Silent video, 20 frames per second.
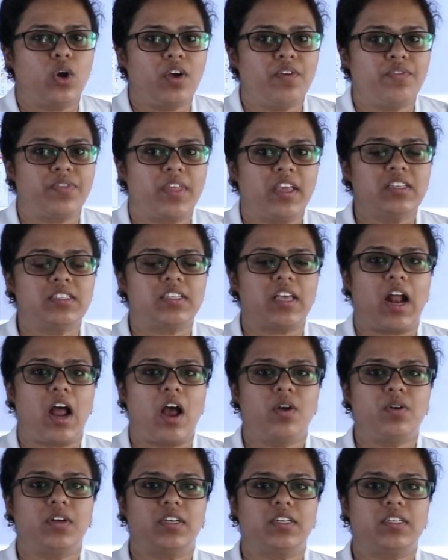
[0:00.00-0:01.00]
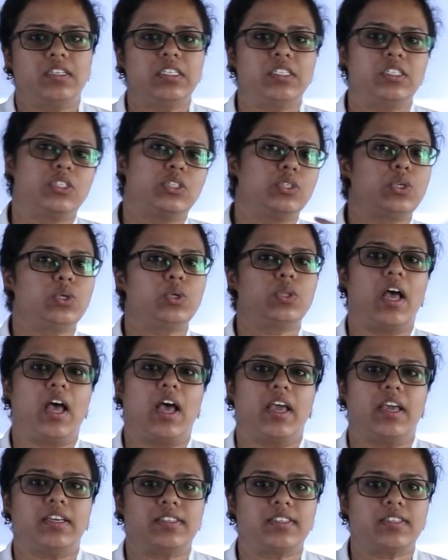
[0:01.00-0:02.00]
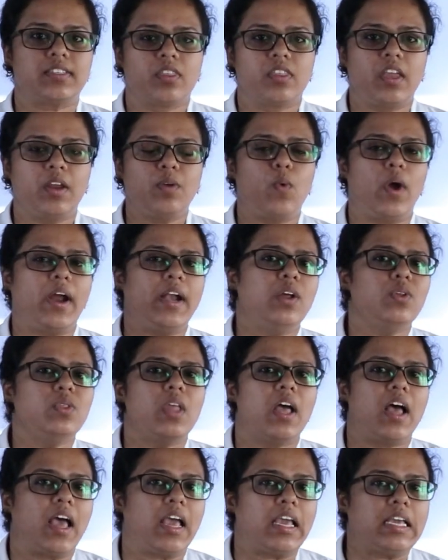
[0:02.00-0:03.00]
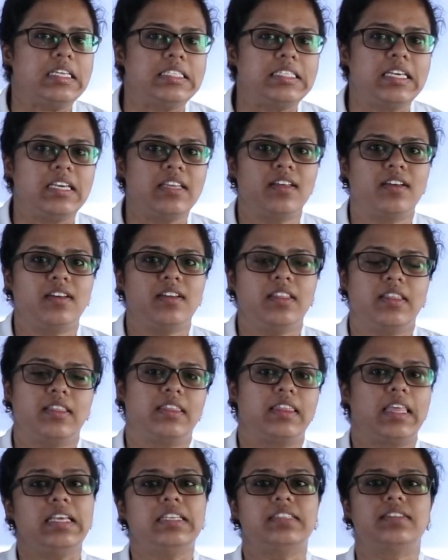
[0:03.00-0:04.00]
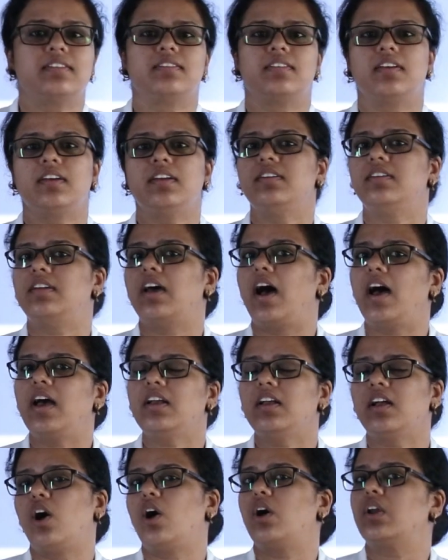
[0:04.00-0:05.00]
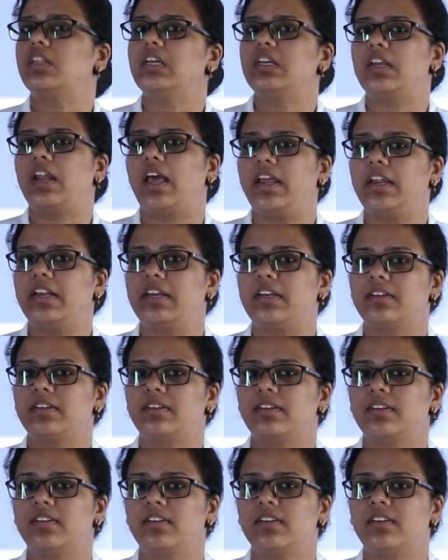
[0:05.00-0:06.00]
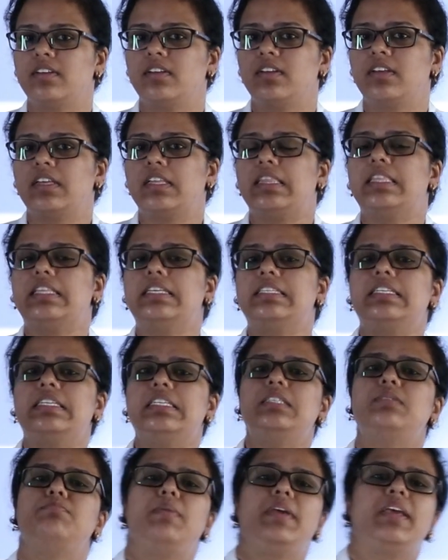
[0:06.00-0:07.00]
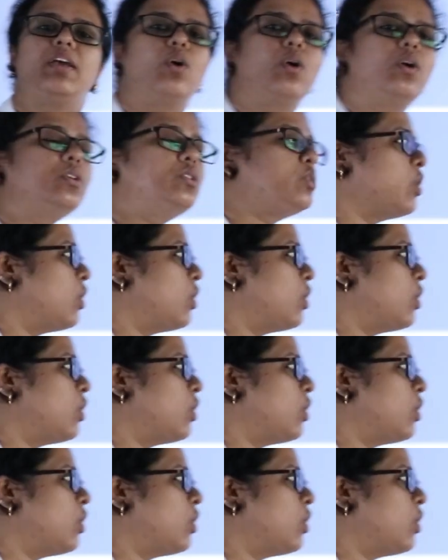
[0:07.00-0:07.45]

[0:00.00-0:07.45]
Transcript: of things around us through the eyes. Then why don't the eyes see the things in the dark or the night? This is because